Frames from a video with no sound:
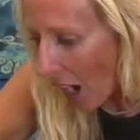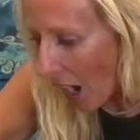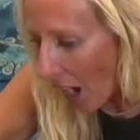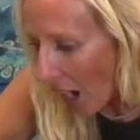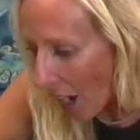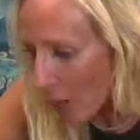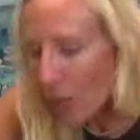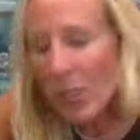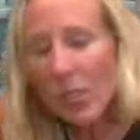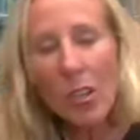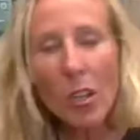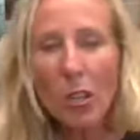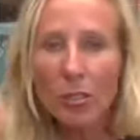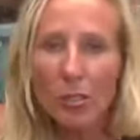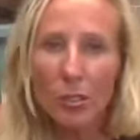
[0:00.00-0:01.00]
I was
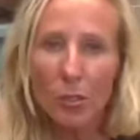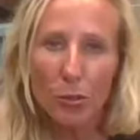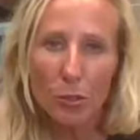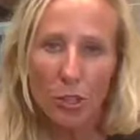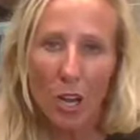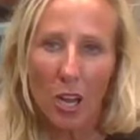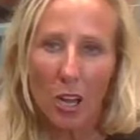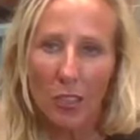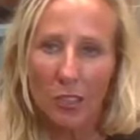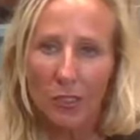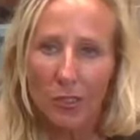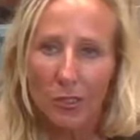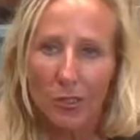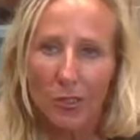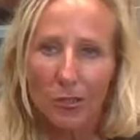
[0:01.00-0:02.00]
also shocked
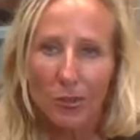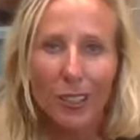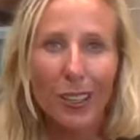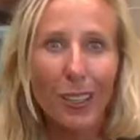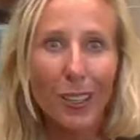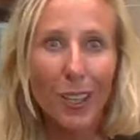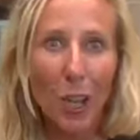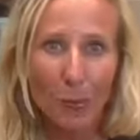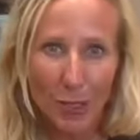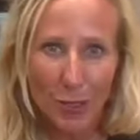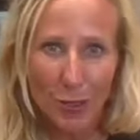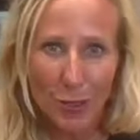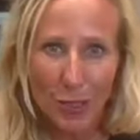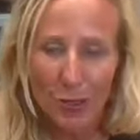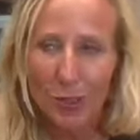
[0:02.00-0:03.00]
when I got my
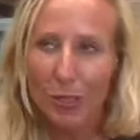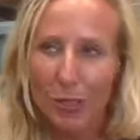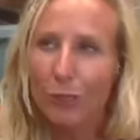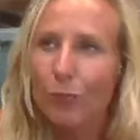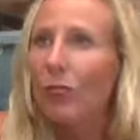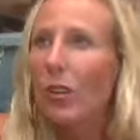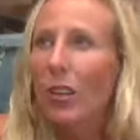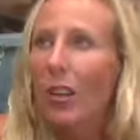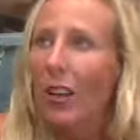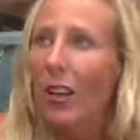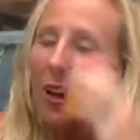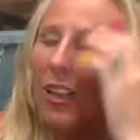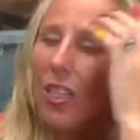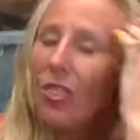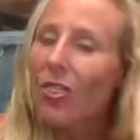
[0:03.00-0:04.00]
dresser
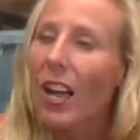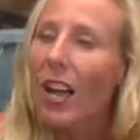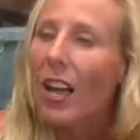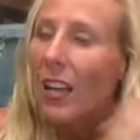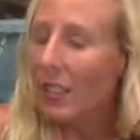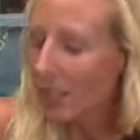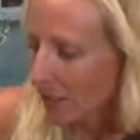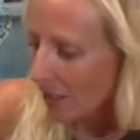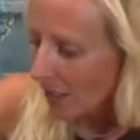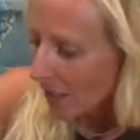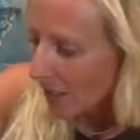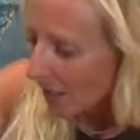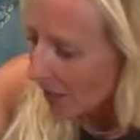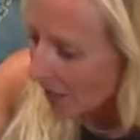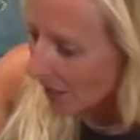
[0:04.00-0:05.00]
that
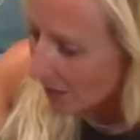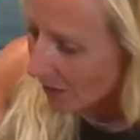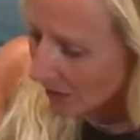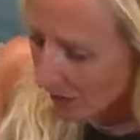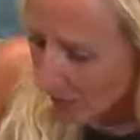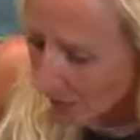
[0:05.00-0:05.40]
the inside